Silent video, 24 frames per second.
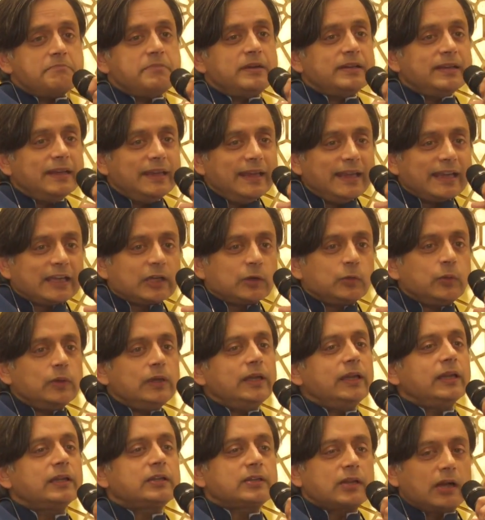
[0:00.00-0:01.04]
But
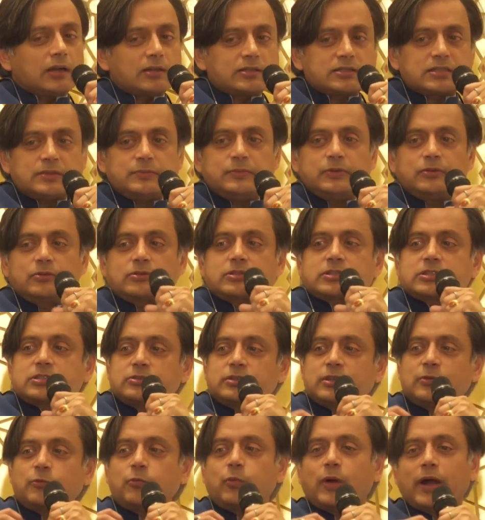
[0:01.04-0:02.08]
equally, it contributes
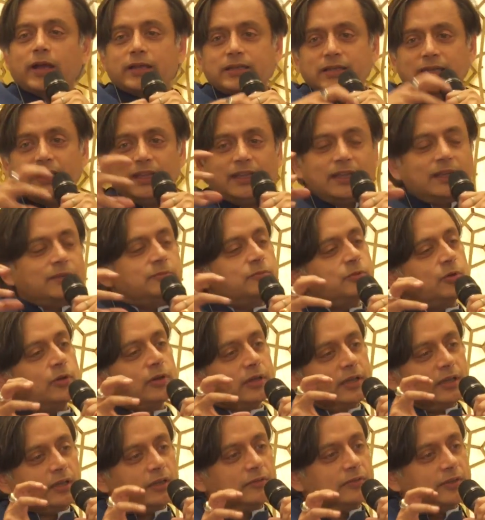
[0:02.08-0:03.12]
to the widening and
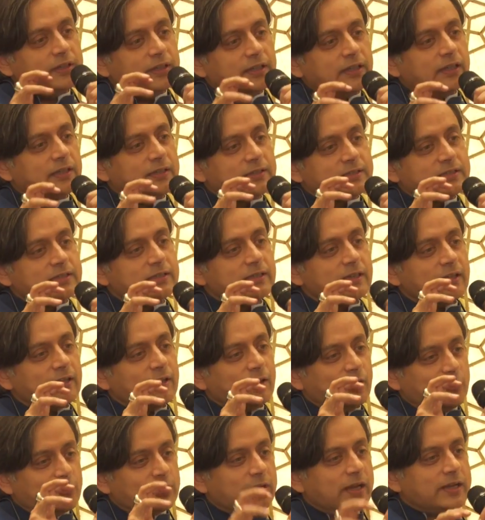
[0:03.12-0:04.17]
broadening of India's
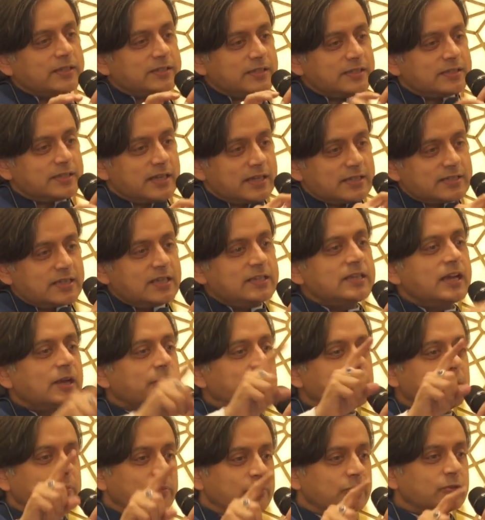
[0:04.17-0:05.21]
horizons as these
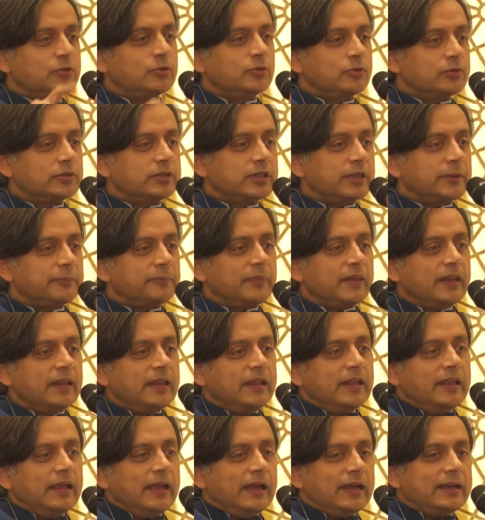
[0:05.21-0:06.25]
young people grow older.
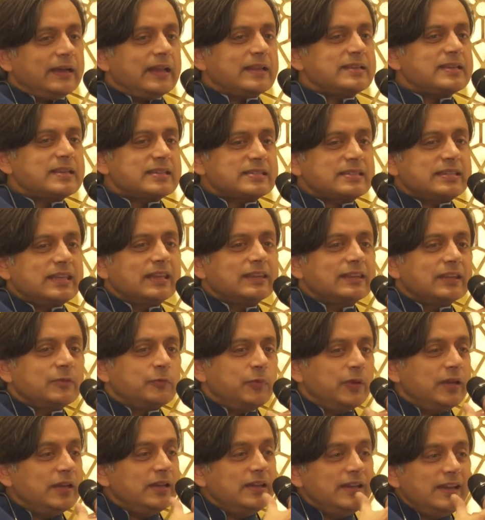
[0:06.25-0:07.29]
And I just think
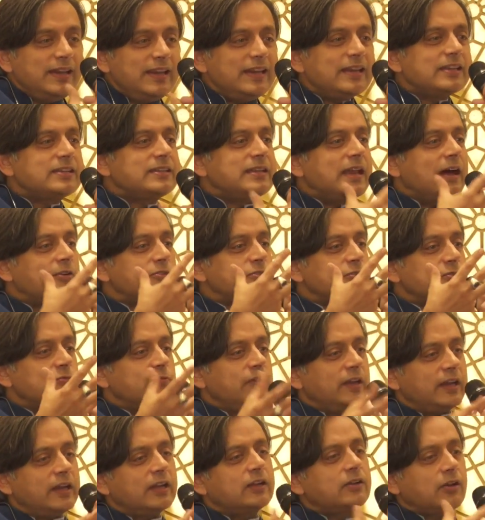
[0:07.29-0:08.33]
that we need now to
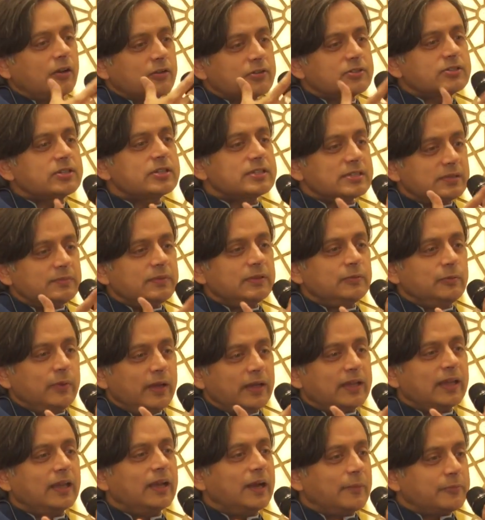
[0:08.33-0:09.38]
very consciously be
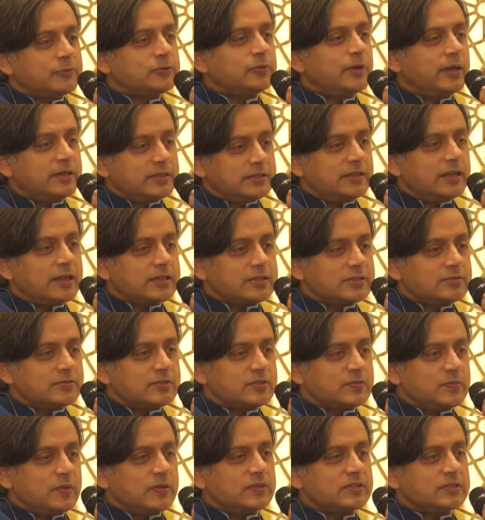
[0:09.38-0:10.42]
waking up to our international
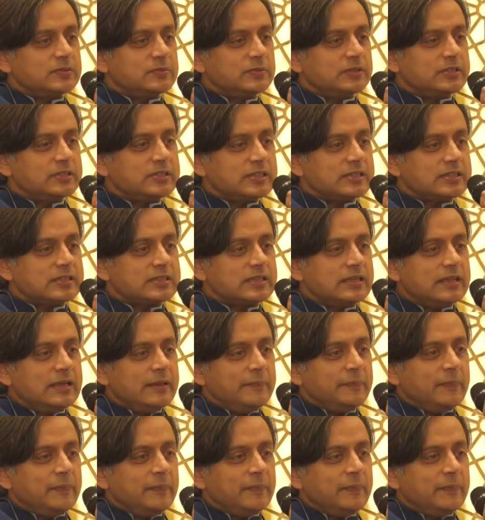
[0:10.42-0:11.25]
responsibilities.